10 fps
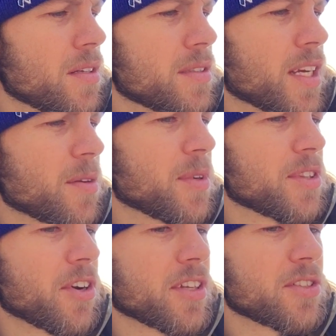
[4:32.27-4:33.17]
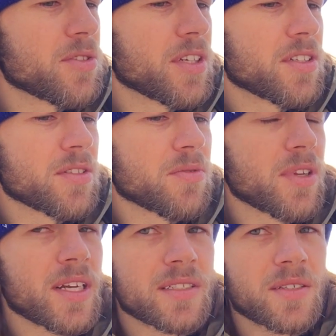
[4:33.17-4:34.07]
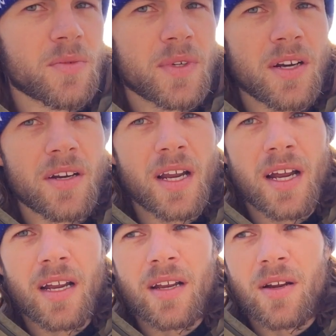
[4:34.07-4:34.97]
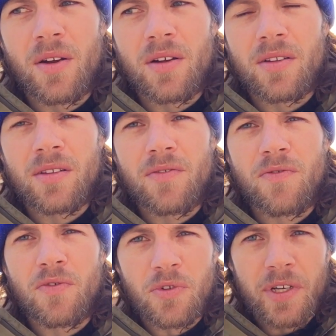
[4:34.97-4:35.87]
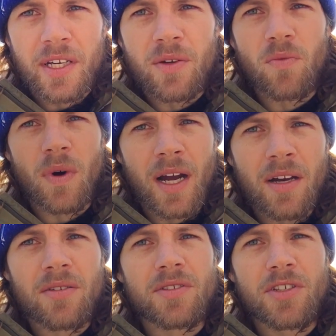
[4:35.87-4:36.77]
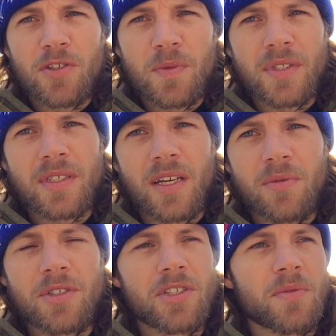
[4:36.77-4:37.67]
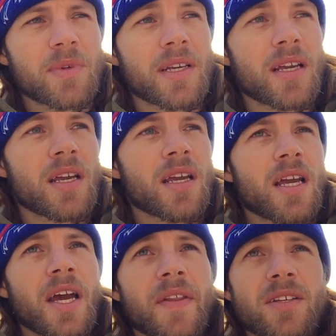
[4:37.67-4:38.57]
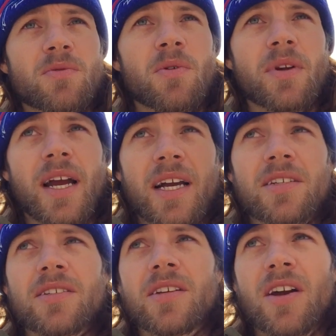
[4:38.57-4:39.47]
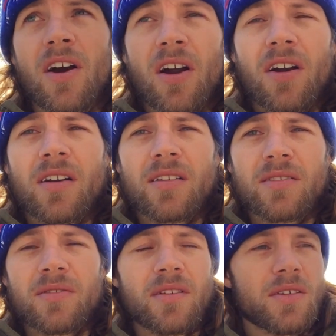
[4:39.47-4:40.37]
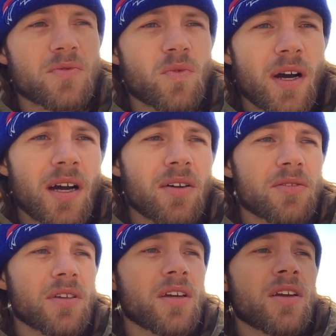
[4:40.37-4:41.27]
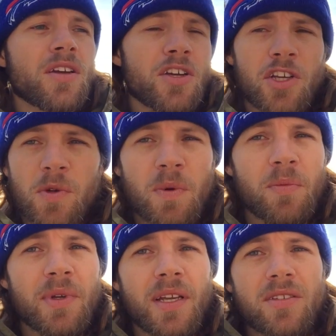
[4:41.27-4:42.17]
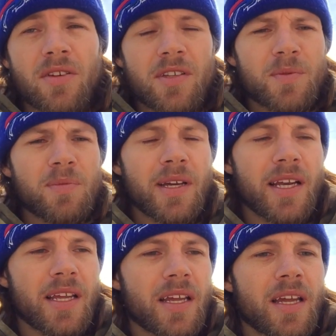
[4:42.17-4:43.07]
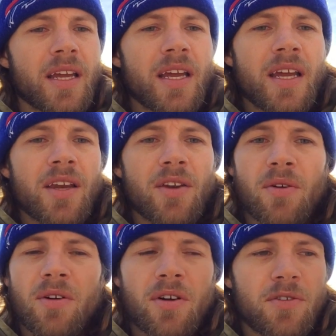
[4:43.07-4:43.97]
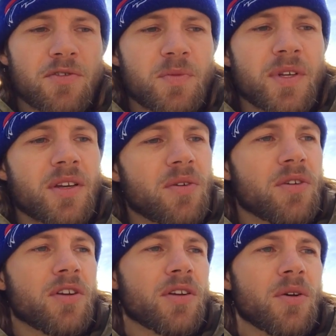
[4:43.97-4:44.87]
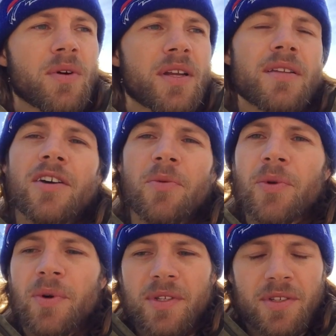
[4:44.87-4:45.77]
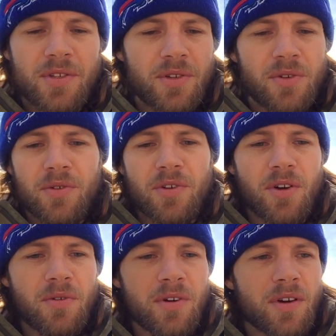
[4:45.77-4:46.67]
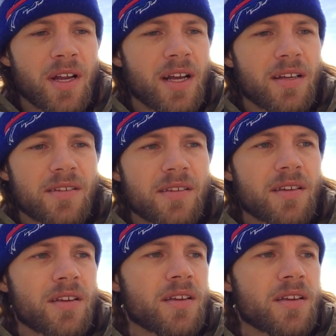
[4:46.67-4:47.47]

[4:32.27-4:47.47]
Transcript: It's taken me 32 years to realize that we are not free, wild humans like we should be. And that's what we actually are, is wild human beings on this planet. No one owns me, no one can tell me what to do, no one has